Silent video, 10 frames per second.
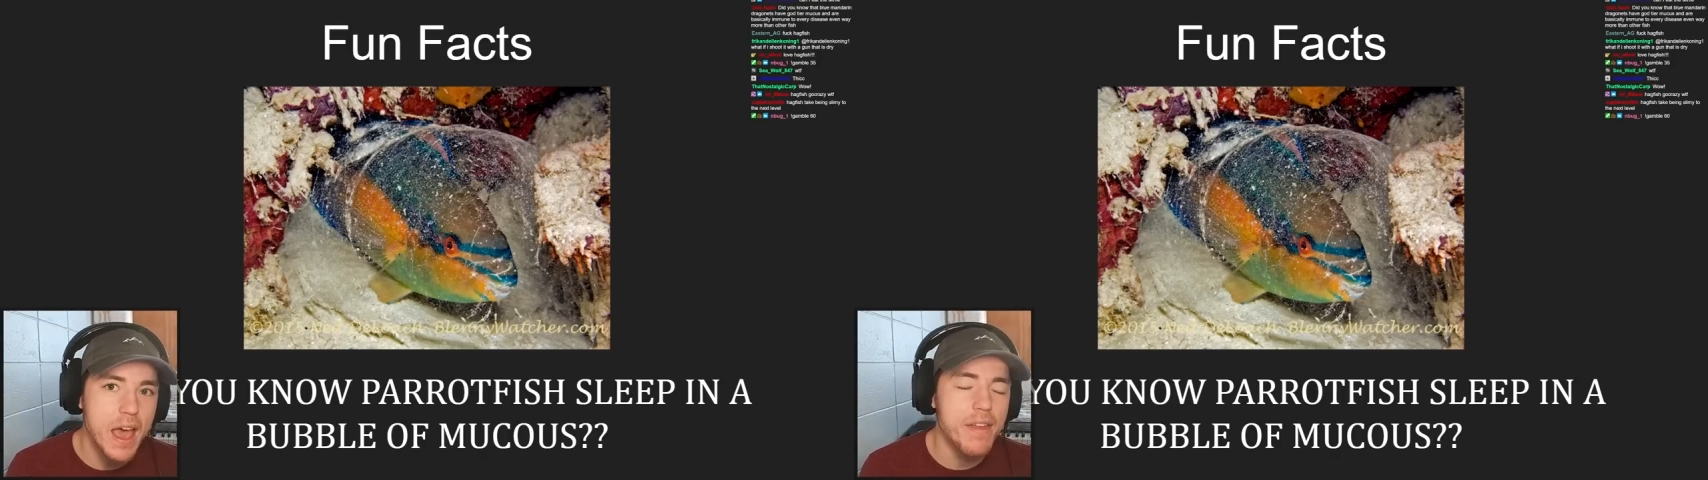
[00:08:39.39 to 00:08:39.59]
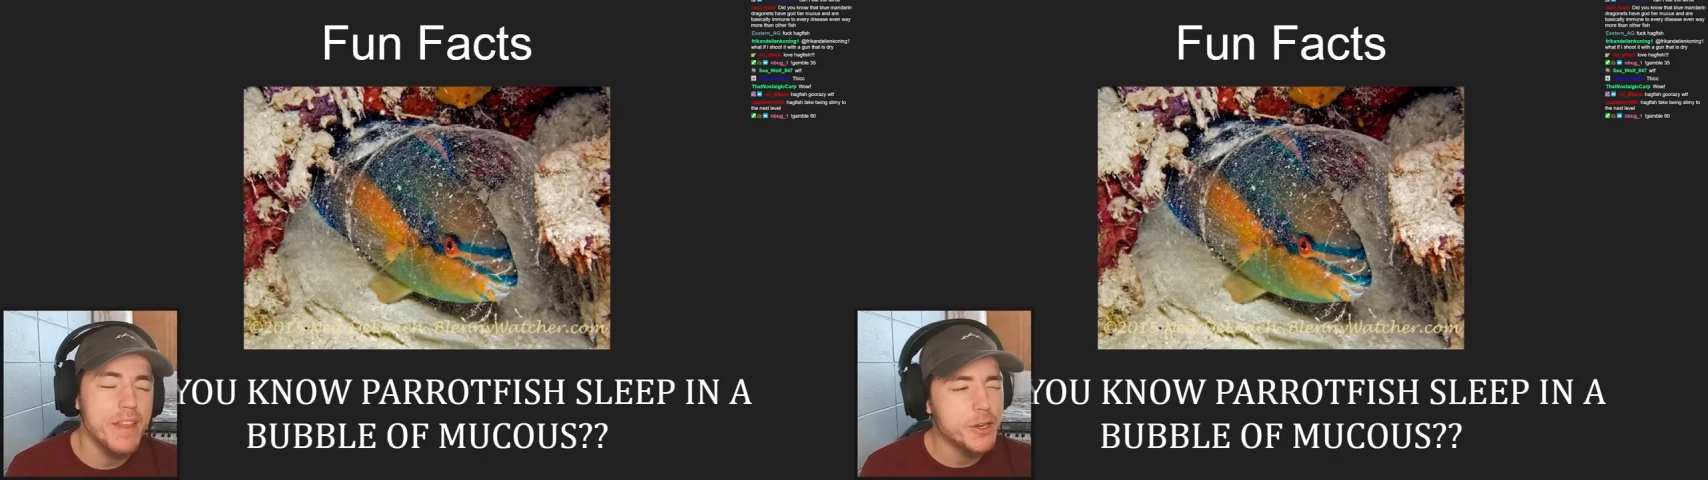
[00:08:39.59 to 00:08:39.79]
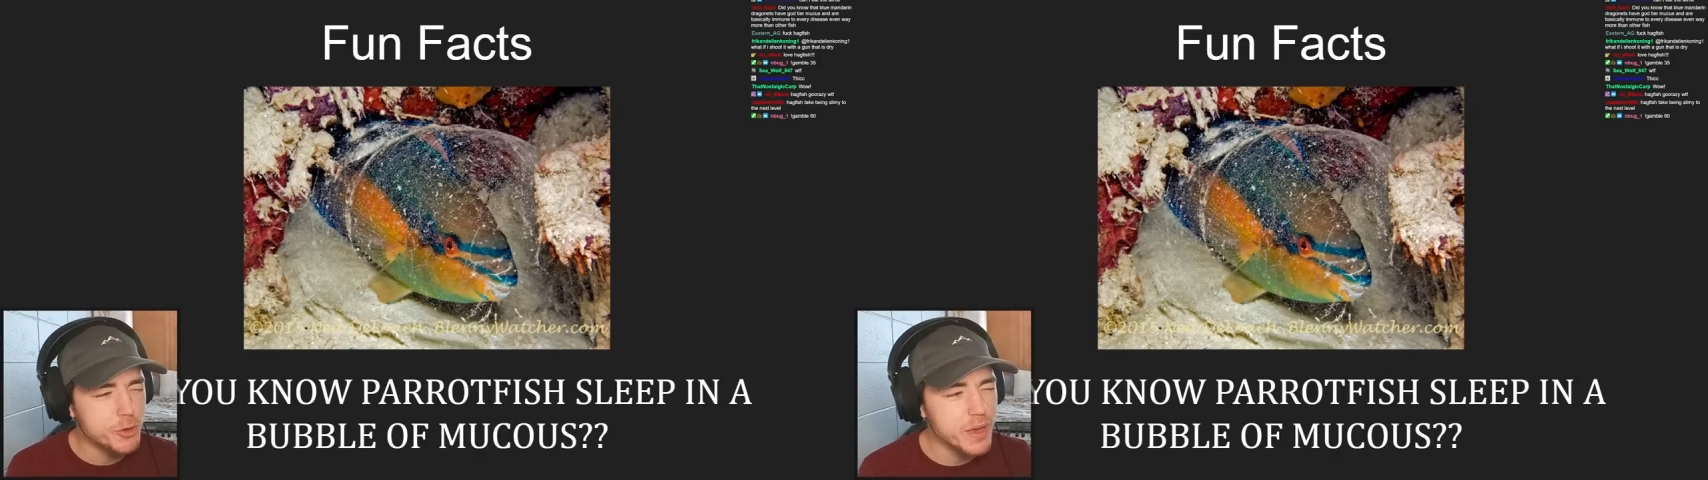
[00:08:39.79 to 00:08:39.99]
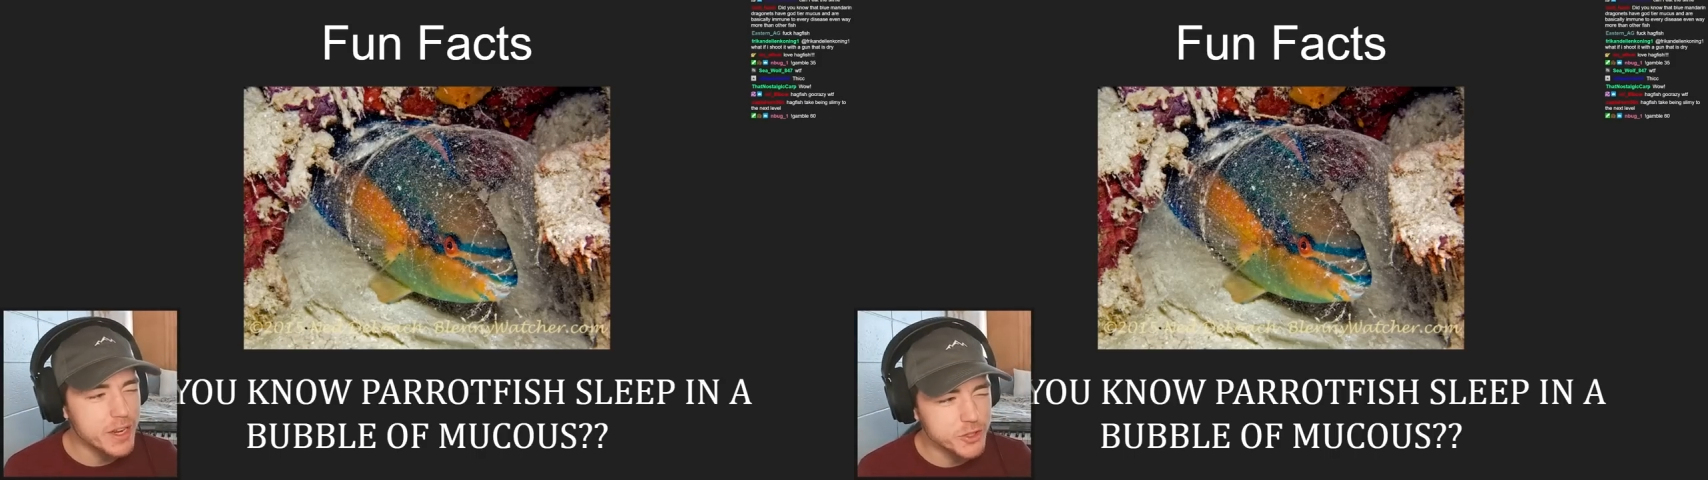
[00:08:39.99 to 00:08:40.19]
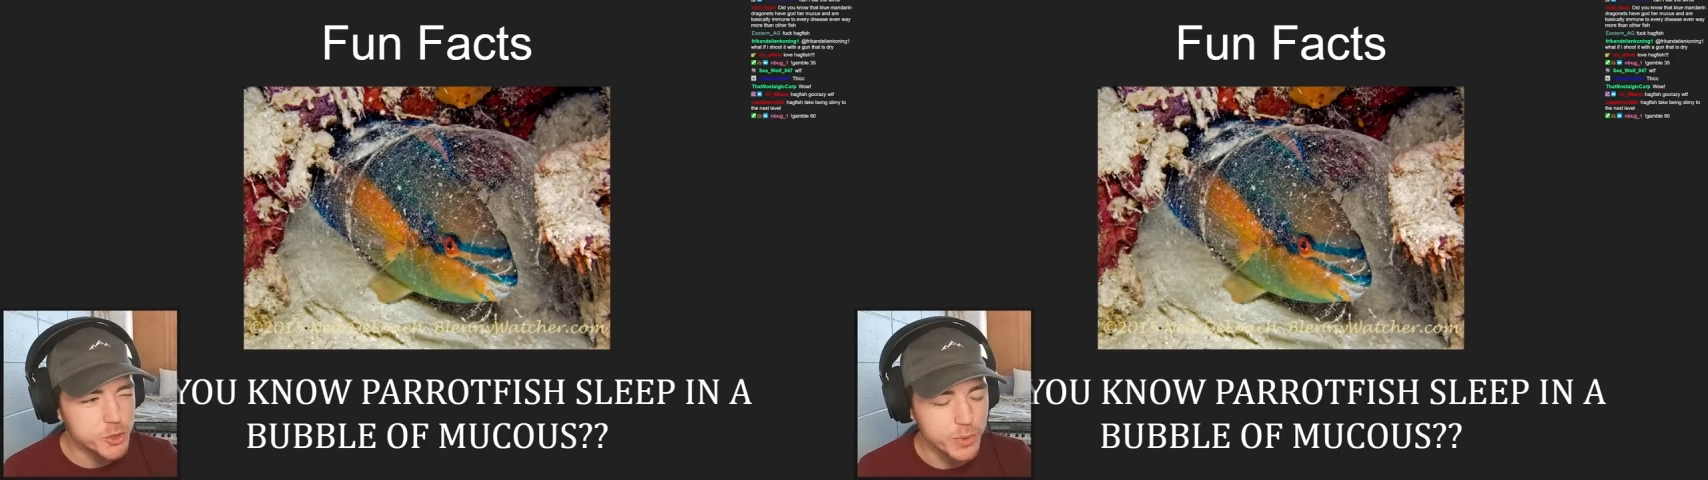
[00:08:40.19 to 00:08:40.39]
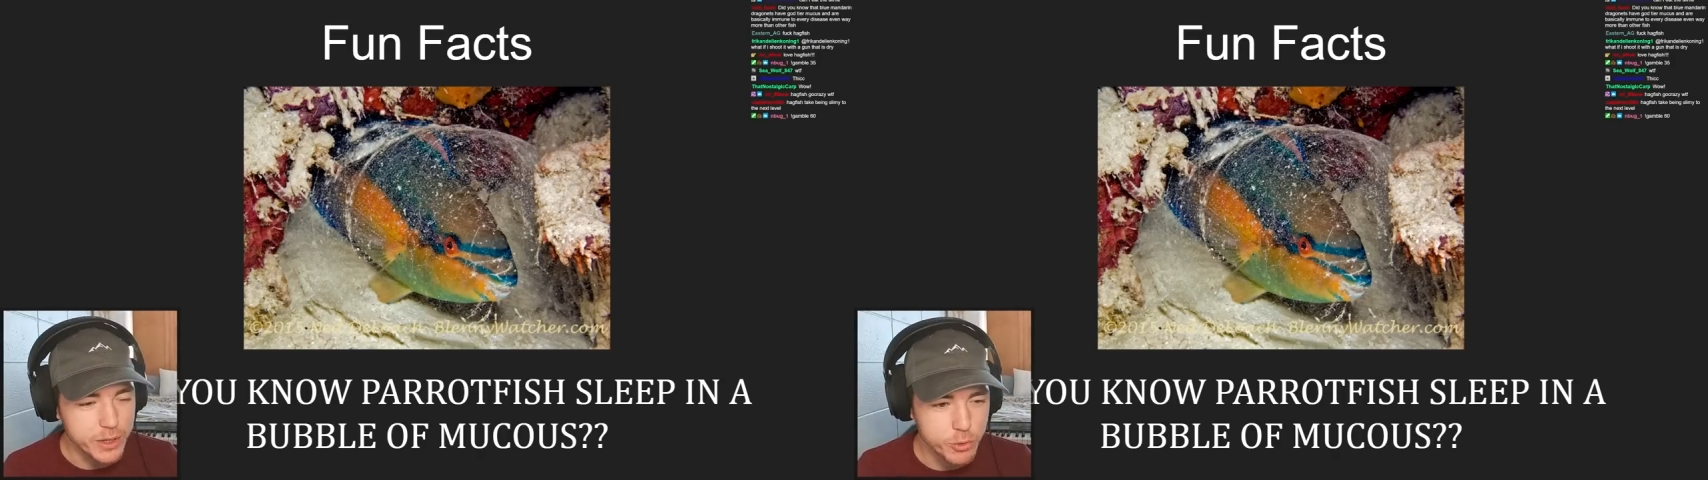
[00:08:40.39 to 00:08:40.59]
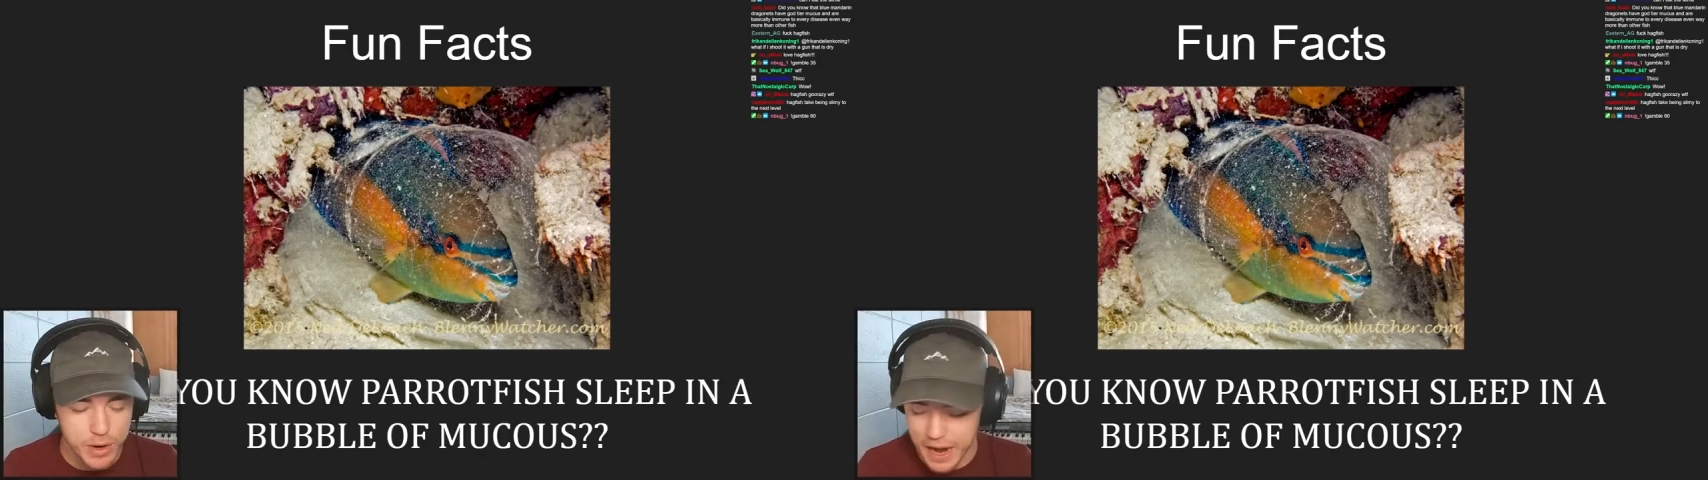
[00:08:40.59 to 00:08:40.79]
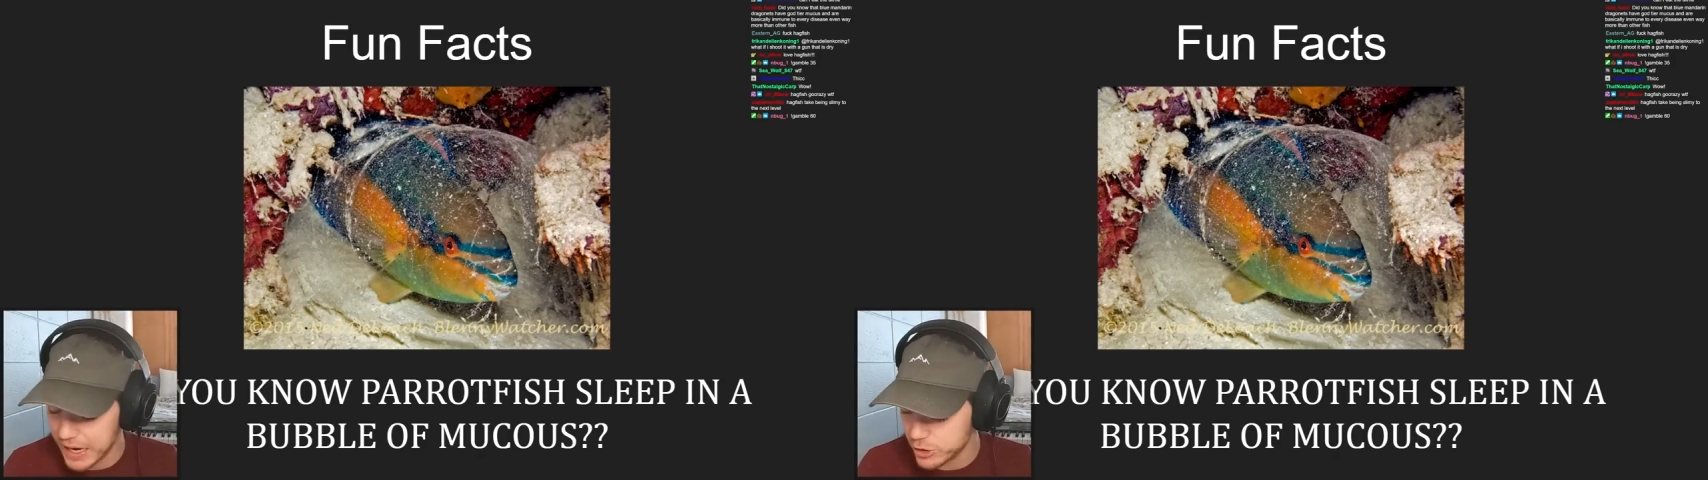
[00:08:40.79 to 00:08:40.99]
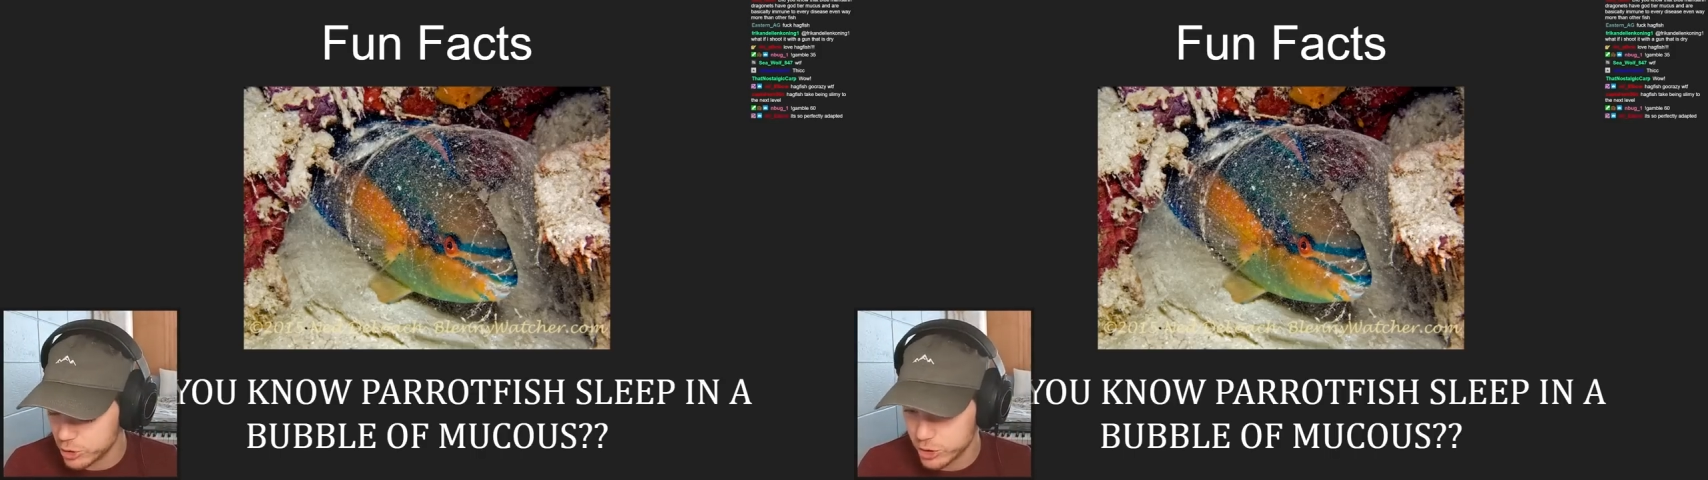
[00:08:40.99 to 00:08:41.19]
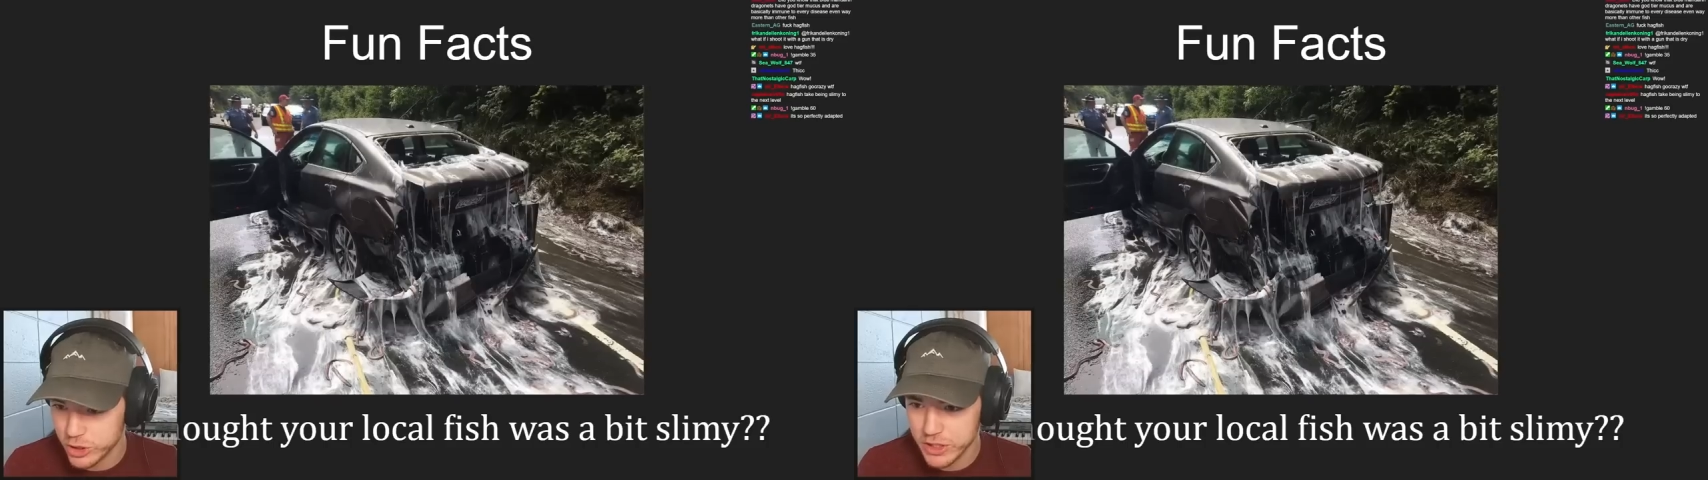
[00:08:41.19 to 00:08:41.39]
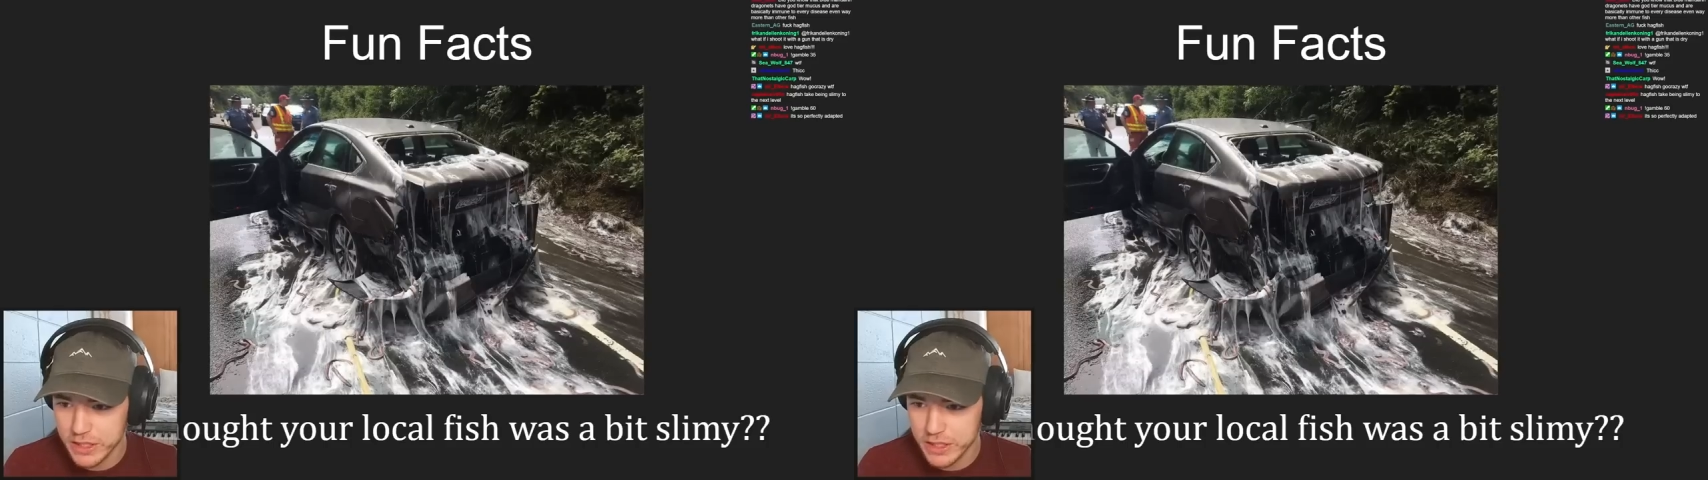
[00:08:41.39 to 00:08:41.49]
and then you get into a crash,